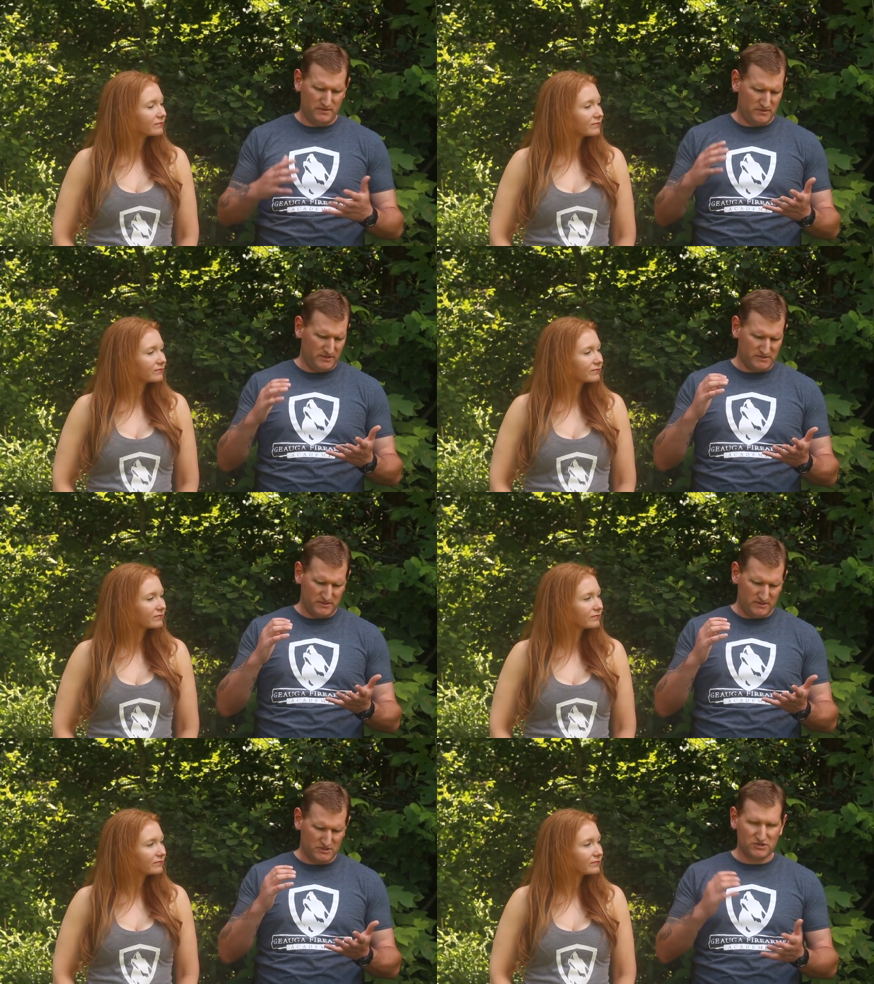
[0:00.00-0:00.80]
Speaker 1: It's,
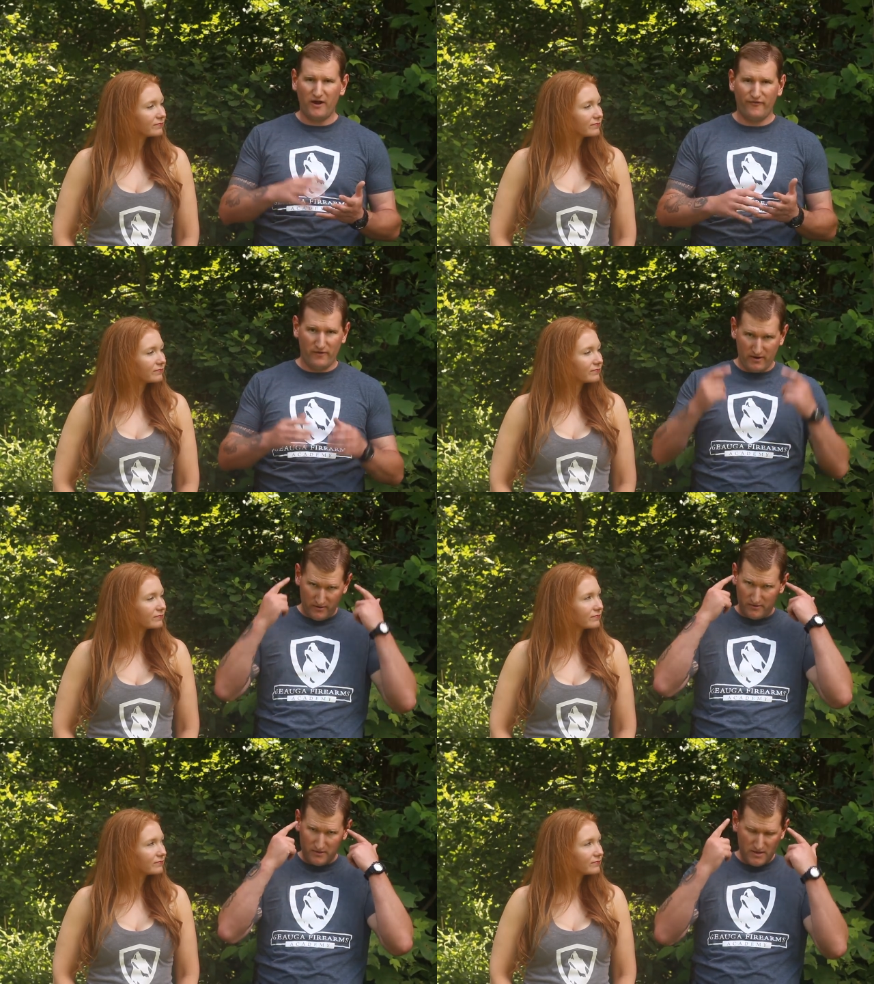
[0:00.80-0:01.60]
it's
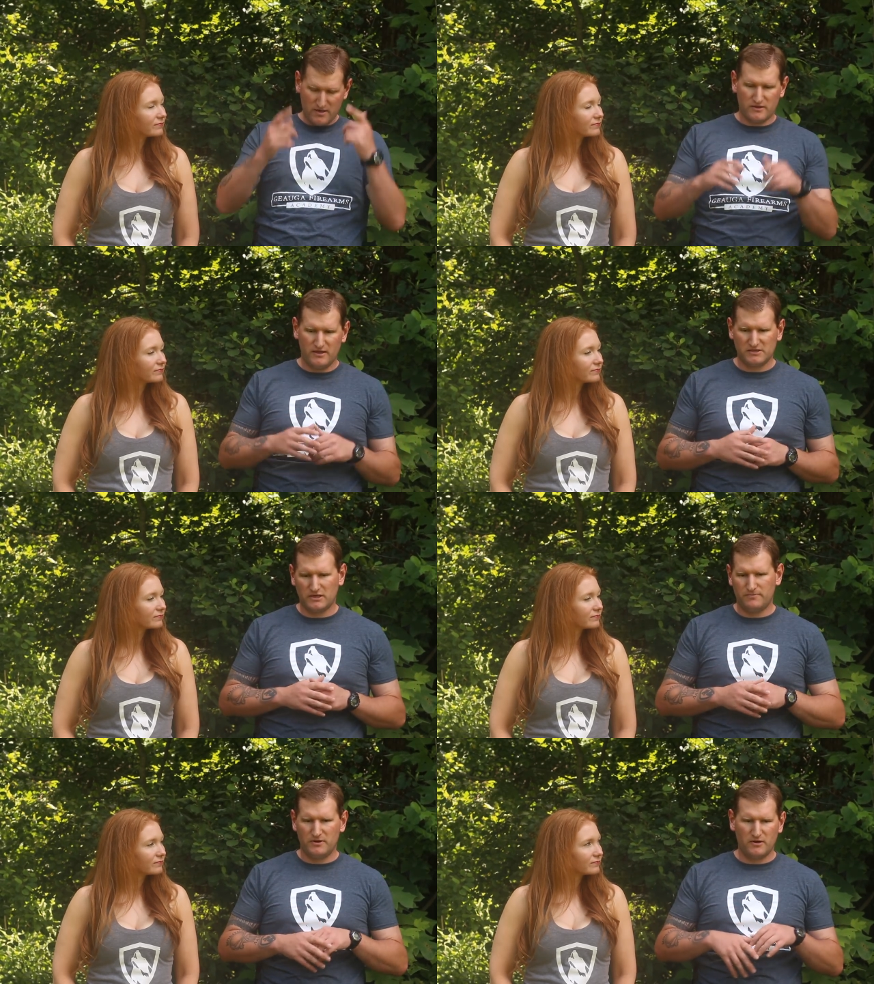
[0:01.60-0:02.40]
software, things
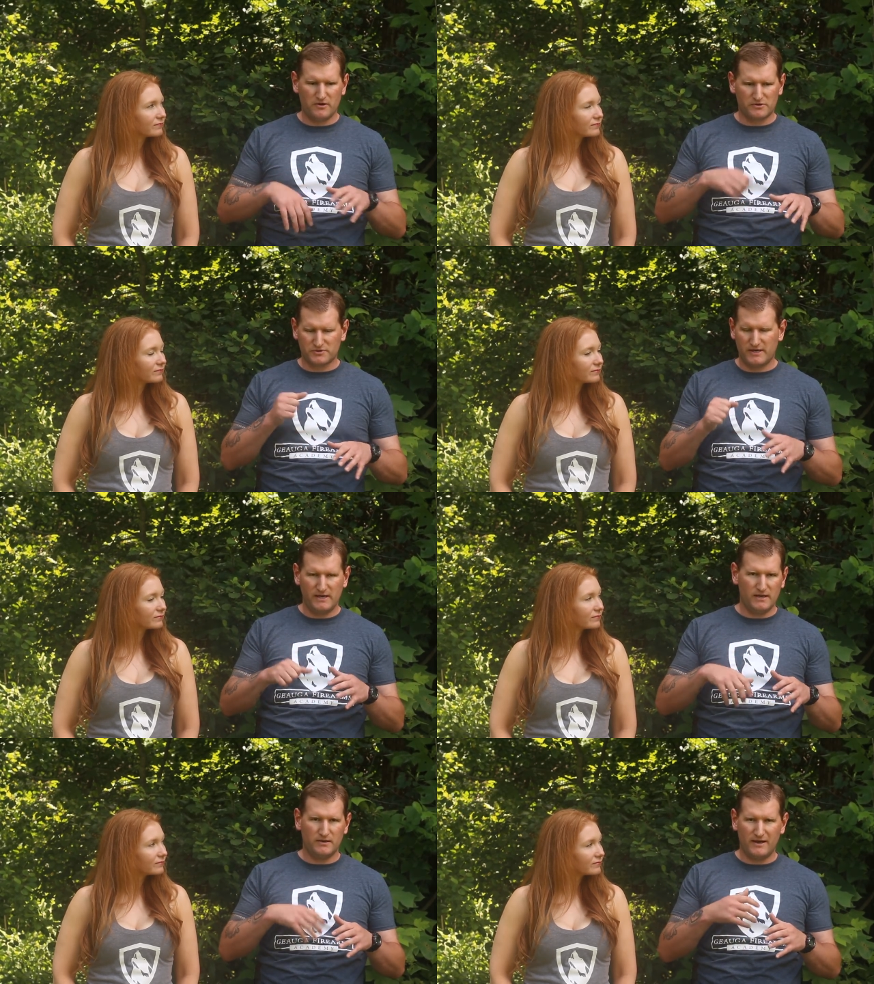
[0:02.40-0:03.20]
up here, your
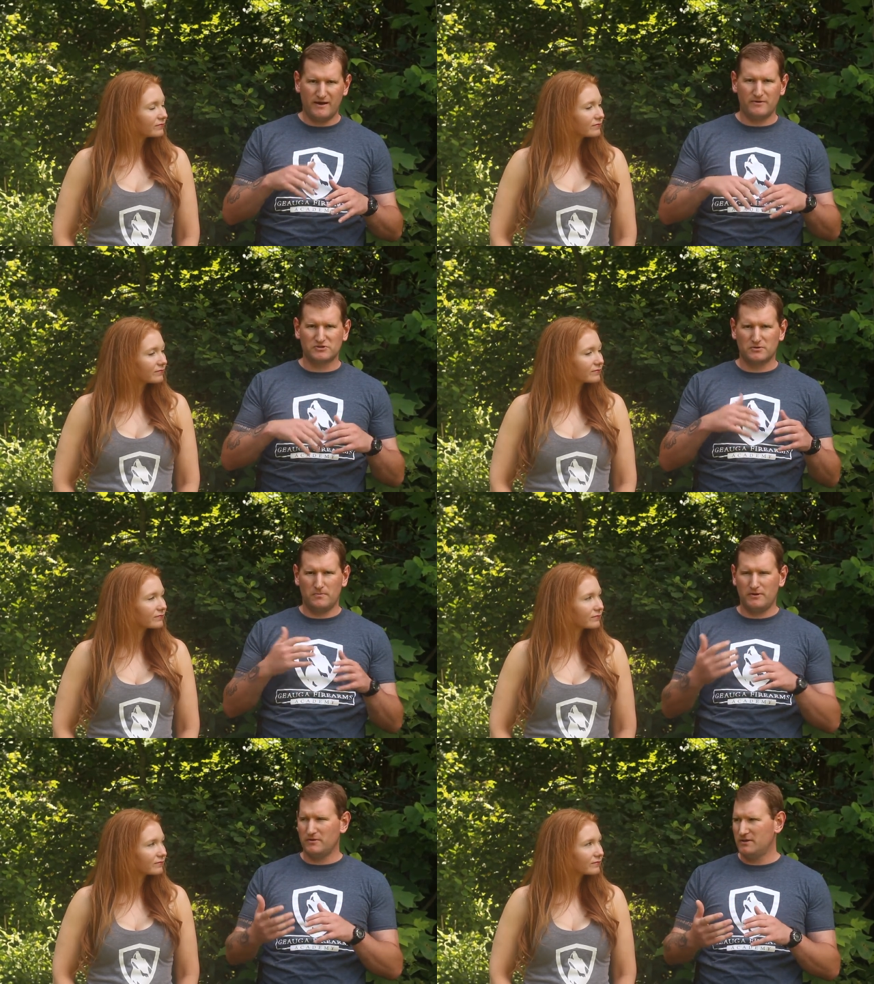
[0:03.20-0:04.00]
training and knowledge and
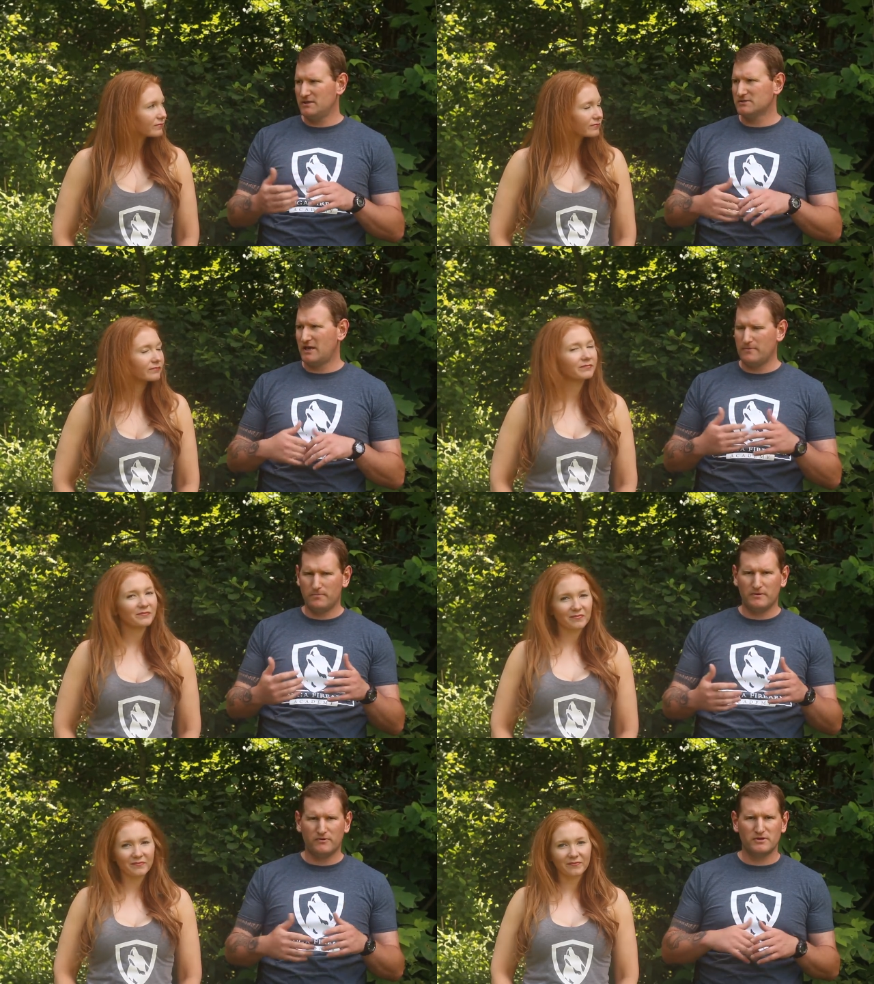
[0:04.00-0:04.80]
abilities,
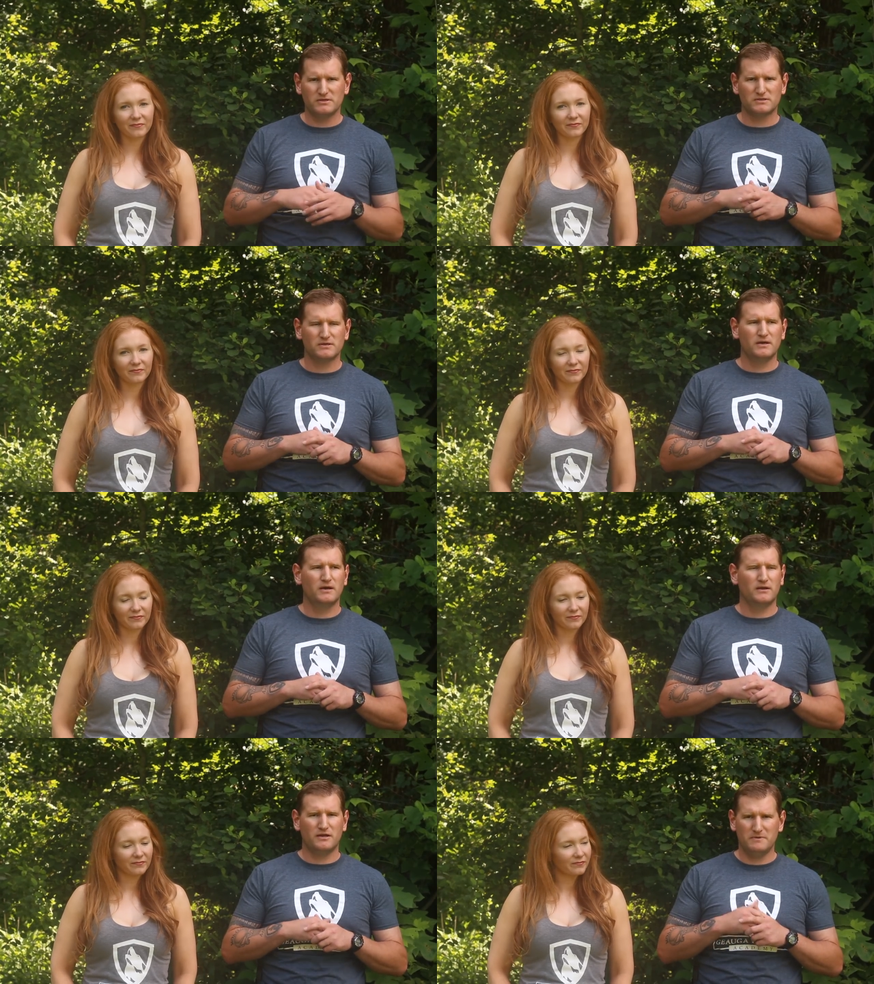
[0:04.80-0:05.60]
capabilities,
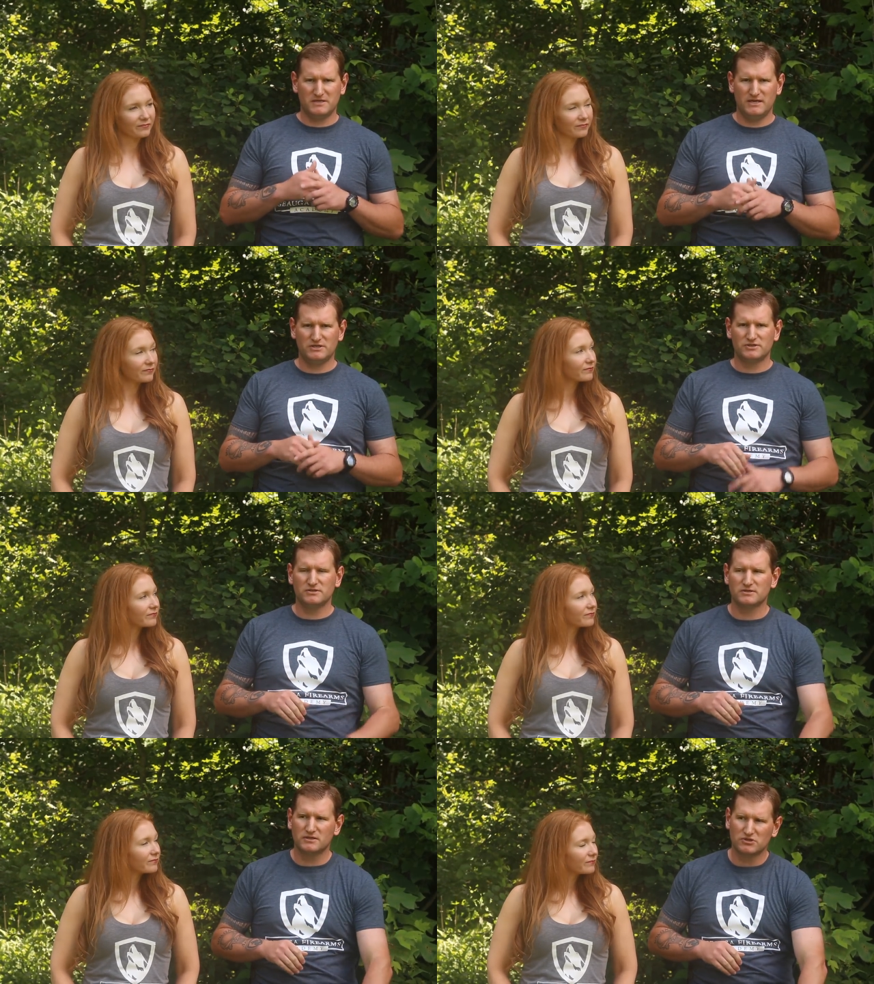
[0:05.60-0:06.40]

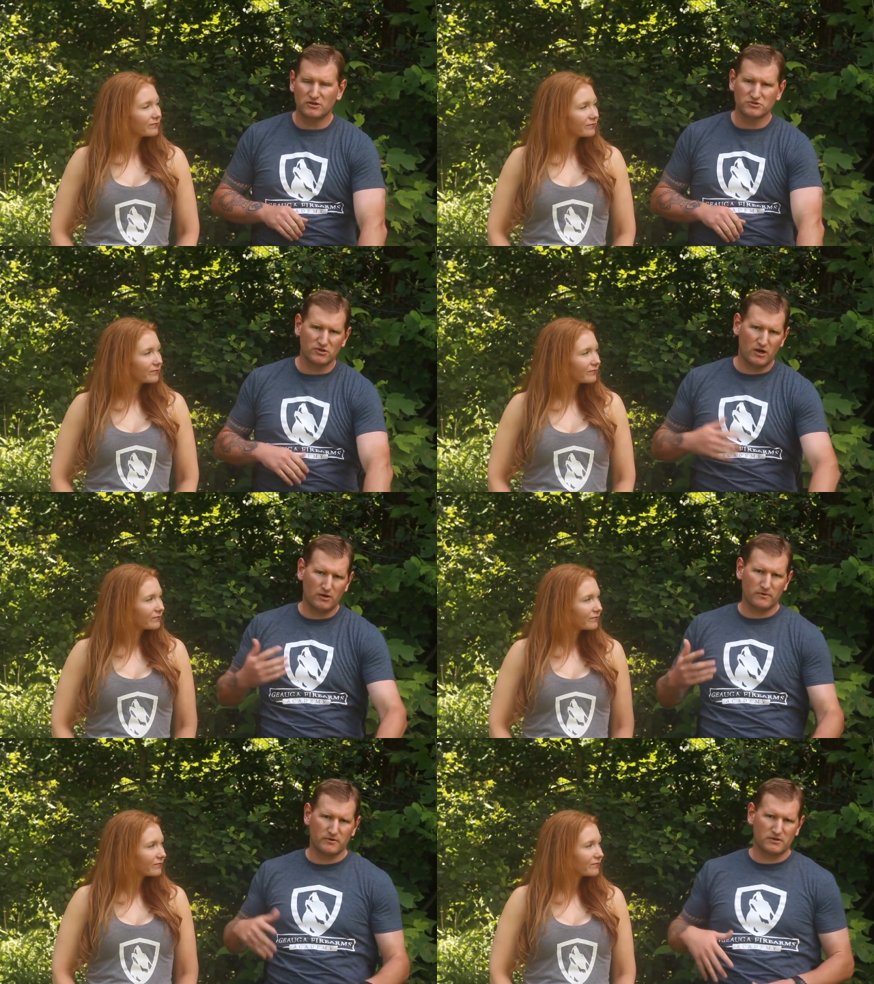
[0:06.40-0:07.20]
limitations, and it's also the
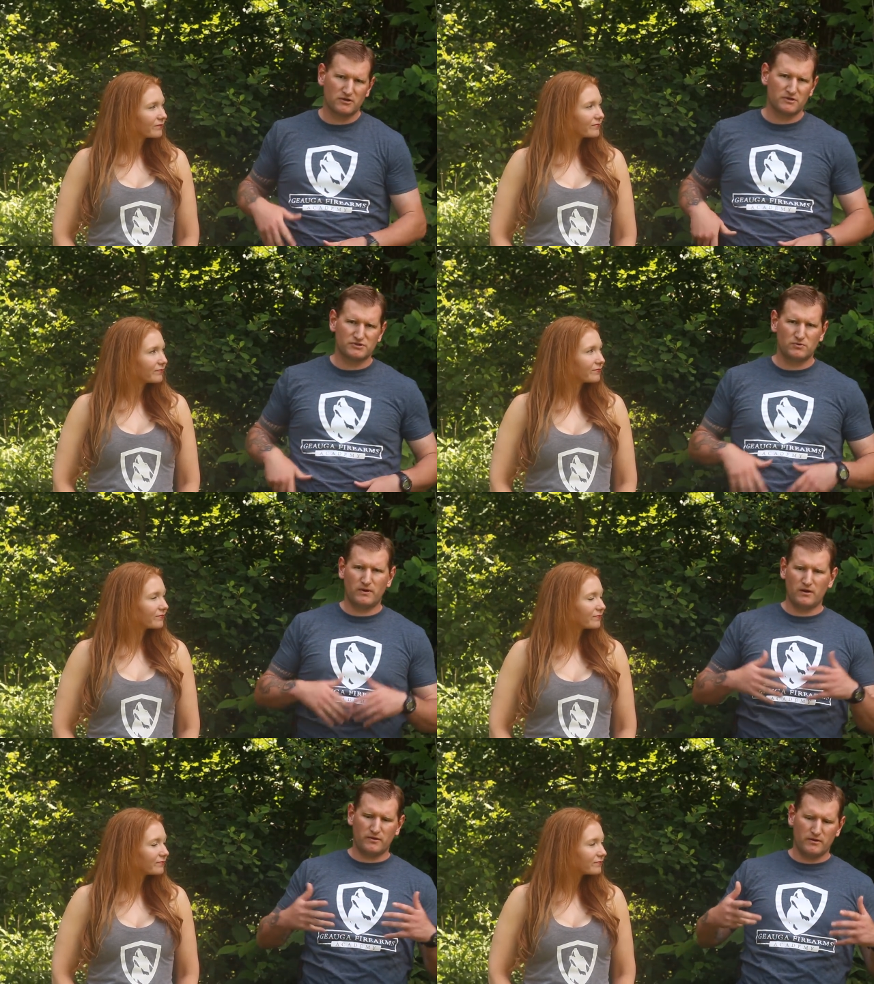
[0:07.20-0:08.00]
hardware, the gear that you
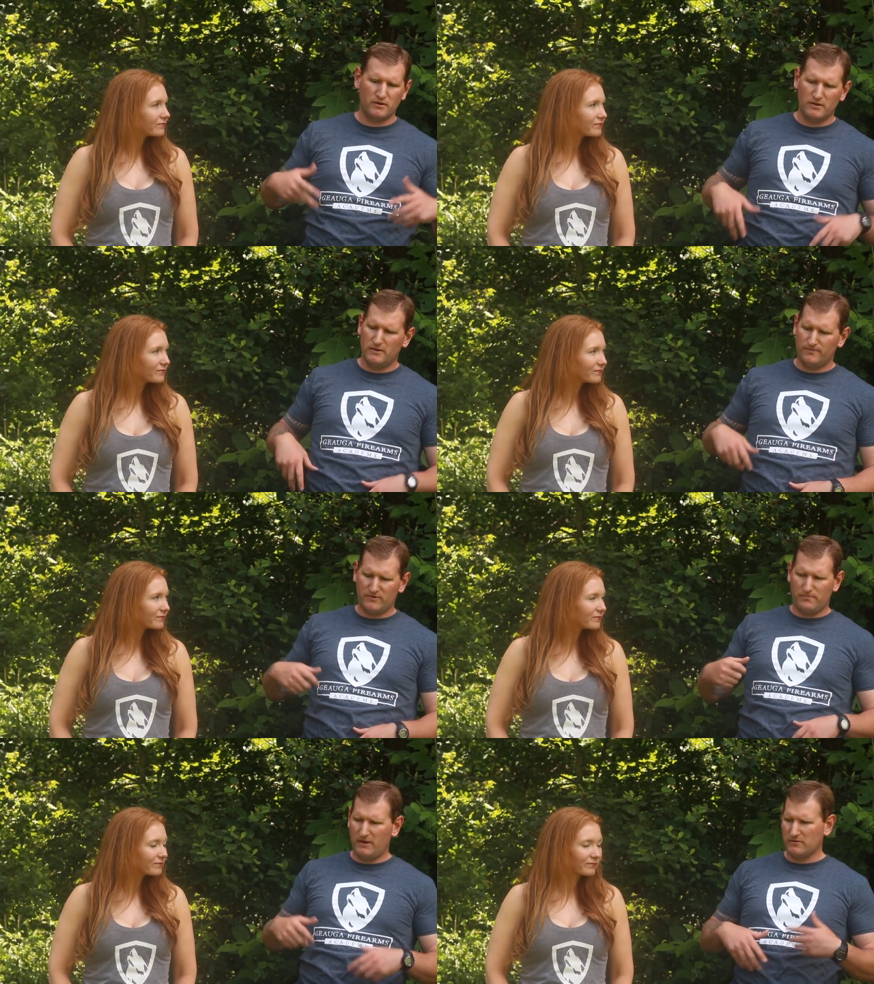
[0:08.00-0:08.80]
wear, the,
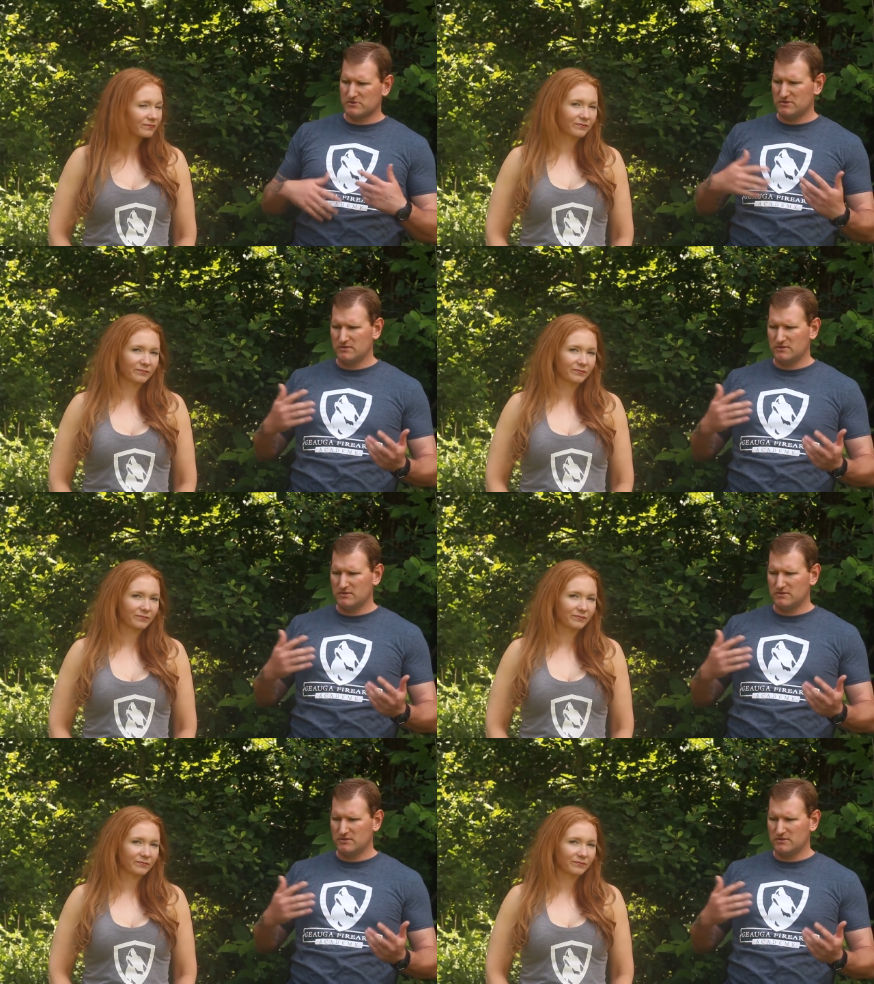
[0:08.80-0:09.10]
the belts